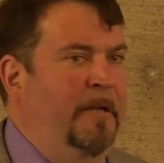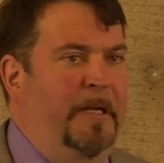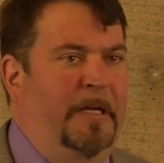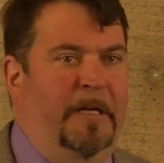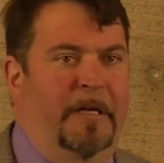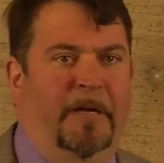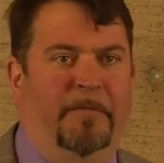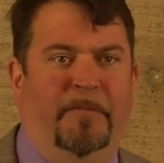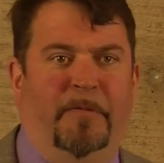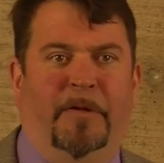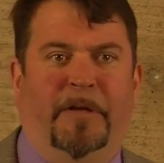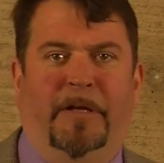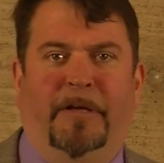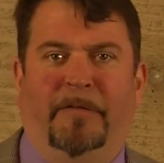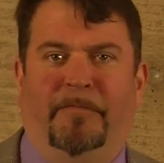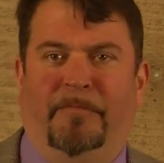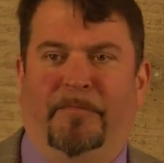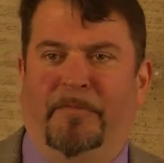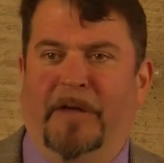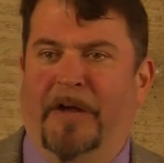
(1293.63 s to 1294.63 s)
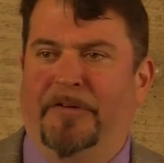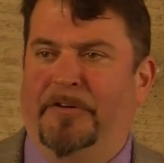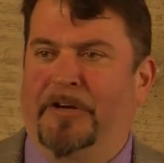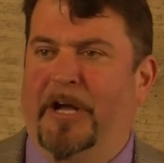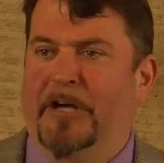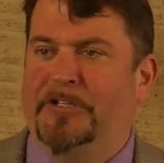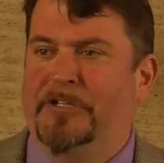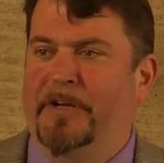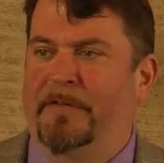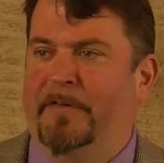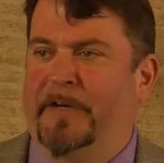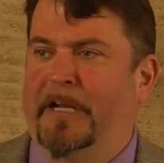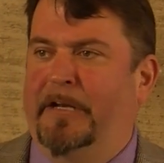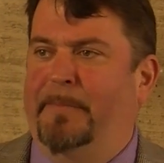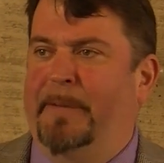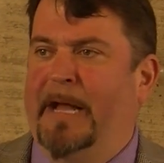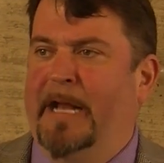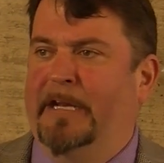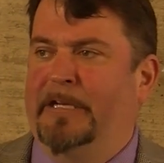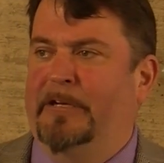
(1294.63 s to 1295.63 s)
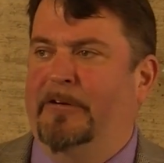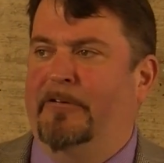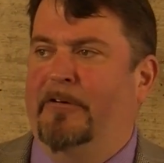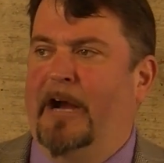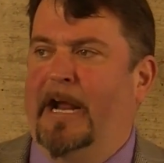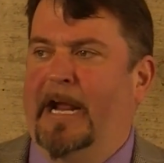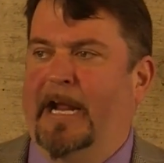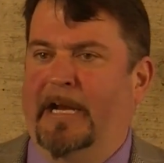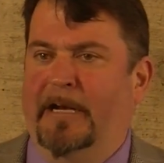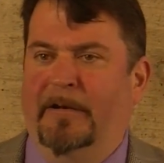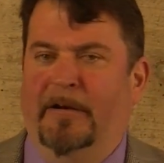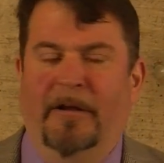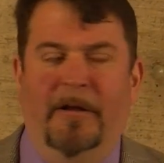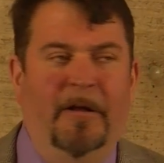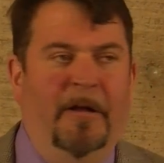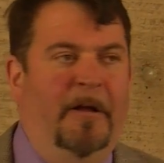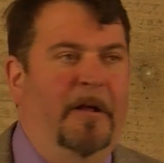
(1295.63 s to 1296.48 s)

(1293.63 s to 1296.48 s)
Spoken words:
the introduction of an independent Ukraine.